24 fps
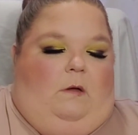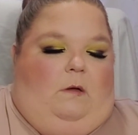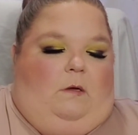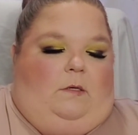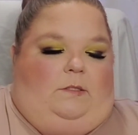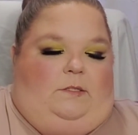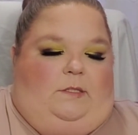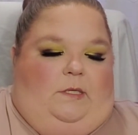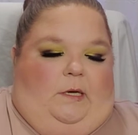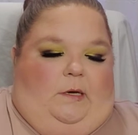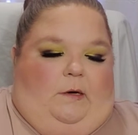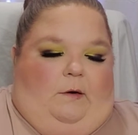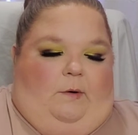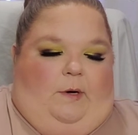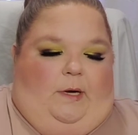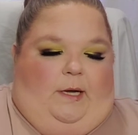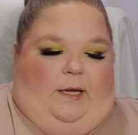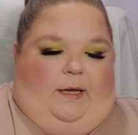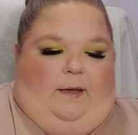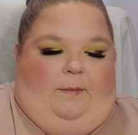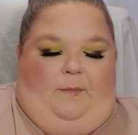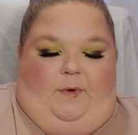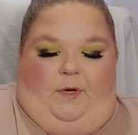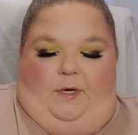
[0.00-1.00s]
So I
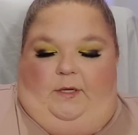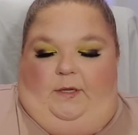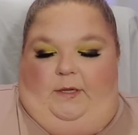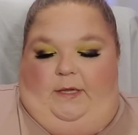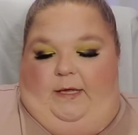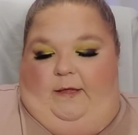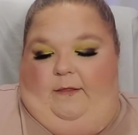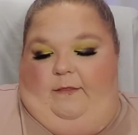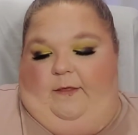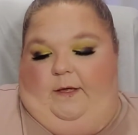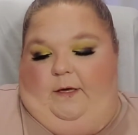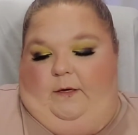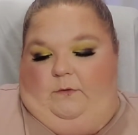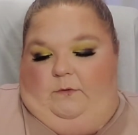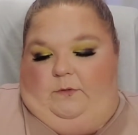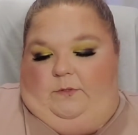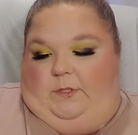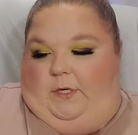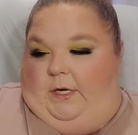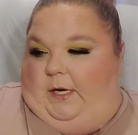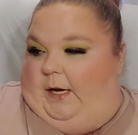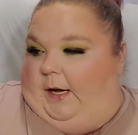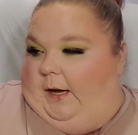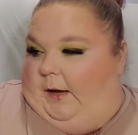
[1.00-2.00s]
am going to let those
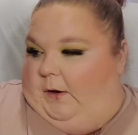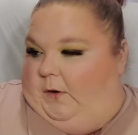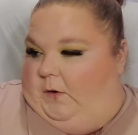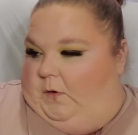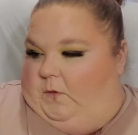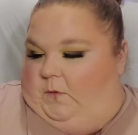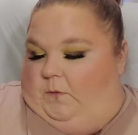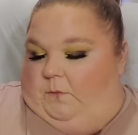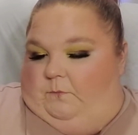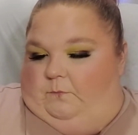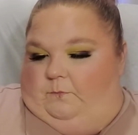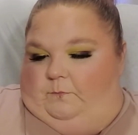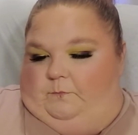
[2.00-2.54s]
go.